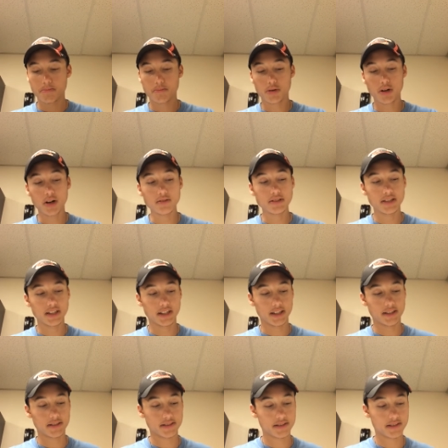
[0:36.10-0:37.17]

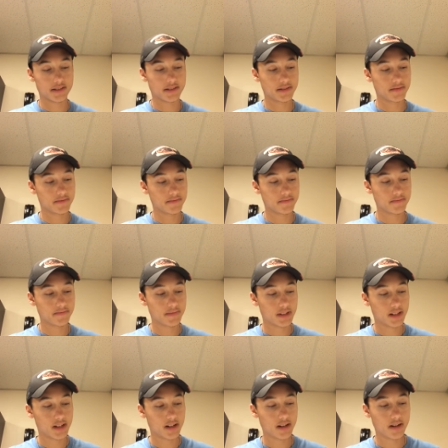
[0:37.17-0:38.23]
Proteins.
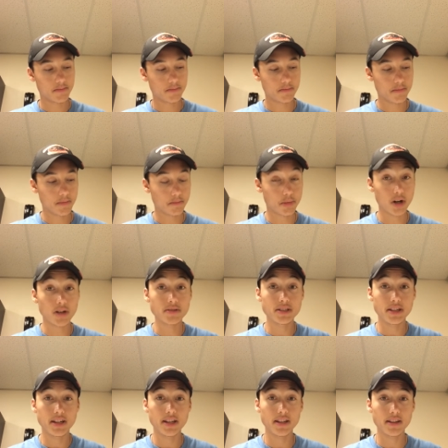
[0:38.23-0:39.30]

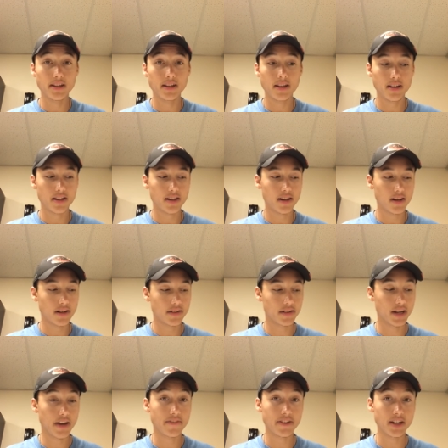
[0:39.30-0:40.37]
Protein, the
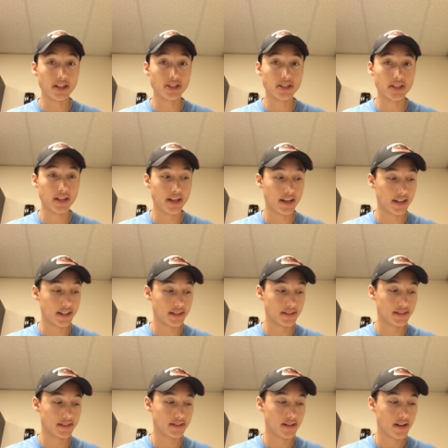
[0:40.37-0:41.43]
definition
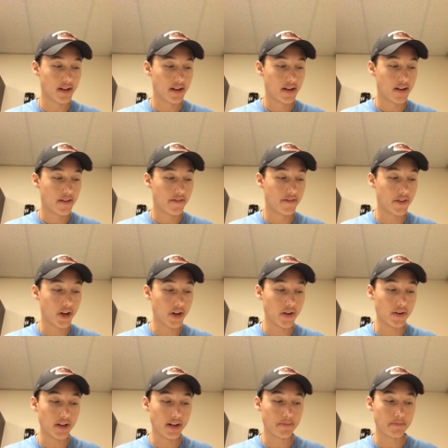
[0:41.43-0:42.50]
is
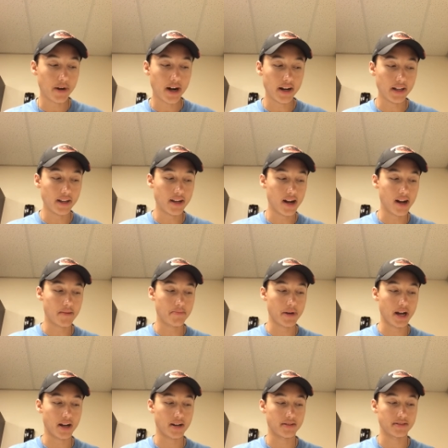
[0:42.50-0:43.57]
food and body
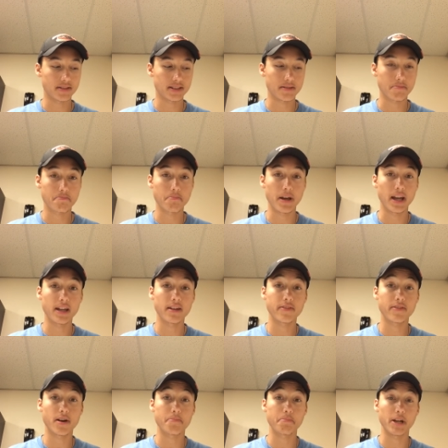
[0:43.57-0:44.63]
compounds made
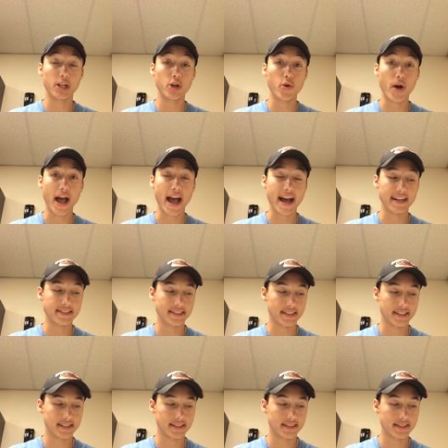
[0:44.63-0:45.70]
of amino
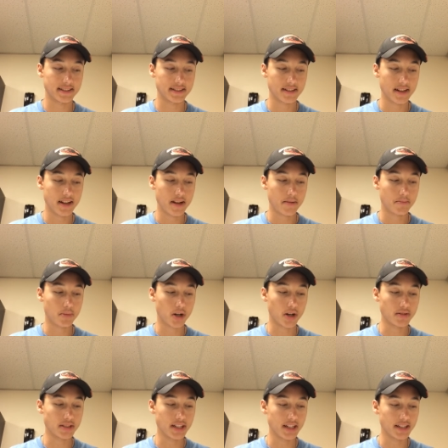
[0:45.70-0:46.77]
acids.
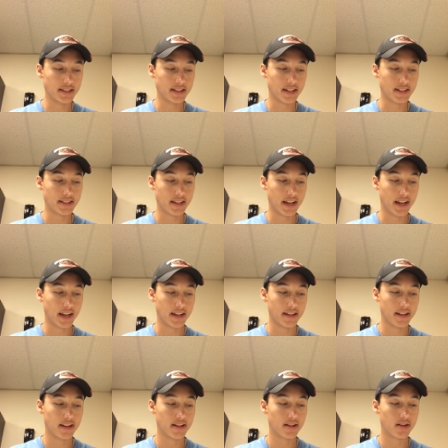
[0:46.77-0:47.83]
Proteins
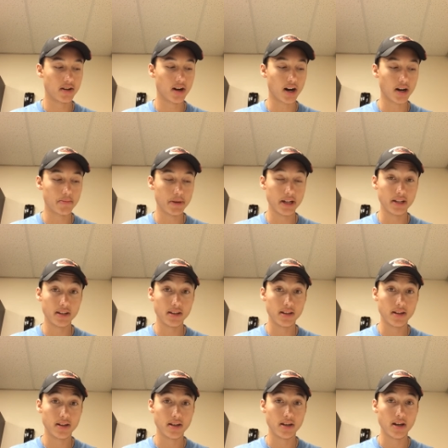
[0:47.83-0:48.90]
contain carbon,
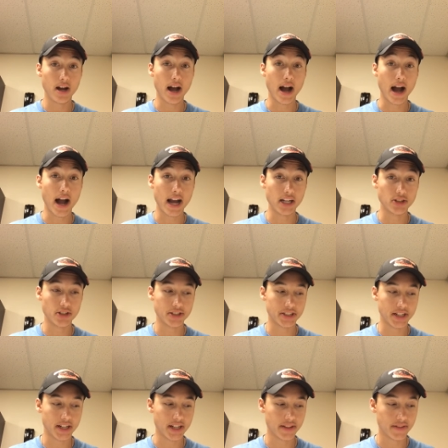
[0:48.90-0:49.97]

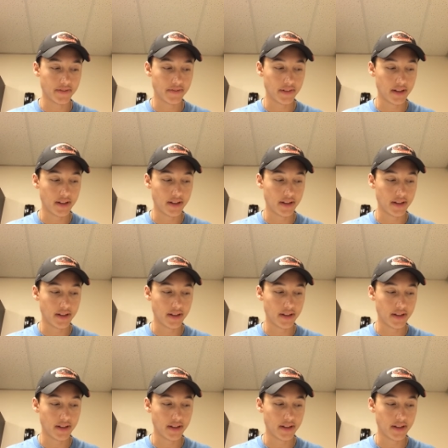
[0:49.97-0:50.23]
hydrogen,